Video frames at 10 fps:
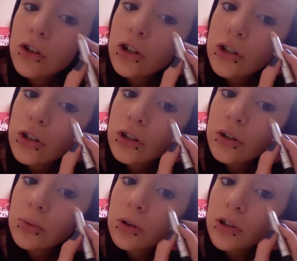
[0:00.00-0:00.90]
just at the
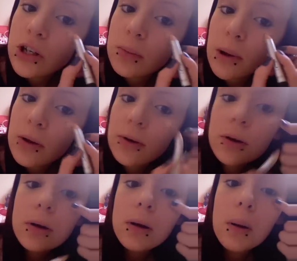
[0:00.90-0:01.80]
top of your cheekbone
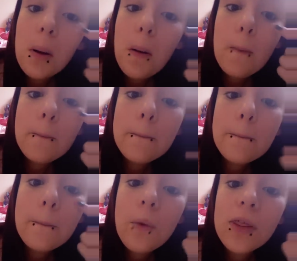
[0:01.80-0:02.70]

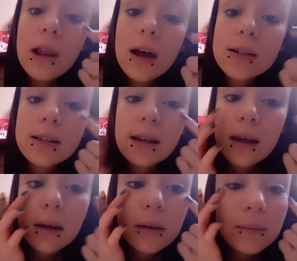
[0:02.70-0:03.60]
where the light's going to
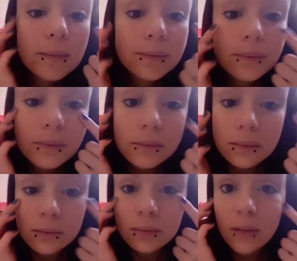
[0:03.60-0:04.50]
hit,
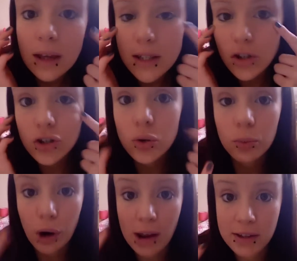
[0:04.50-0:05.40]
and this just
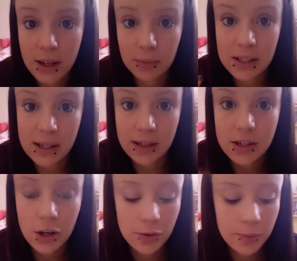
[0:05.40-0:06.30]
sort of brightens up the skin
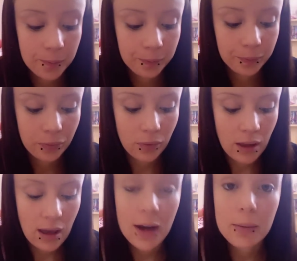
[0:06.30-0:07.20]
tone.
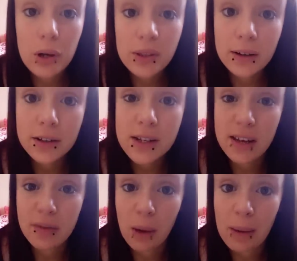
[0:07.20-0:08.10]
And I'm putting that
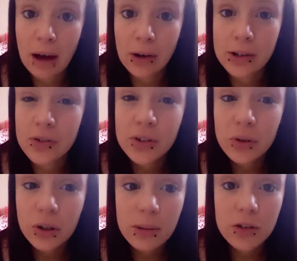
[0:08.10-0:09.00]
underneath my powder, so it's
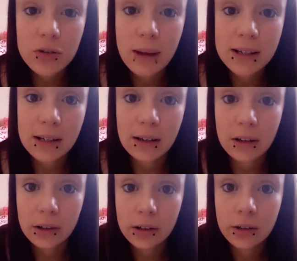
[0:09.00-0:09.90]
not going to be a dramatic look.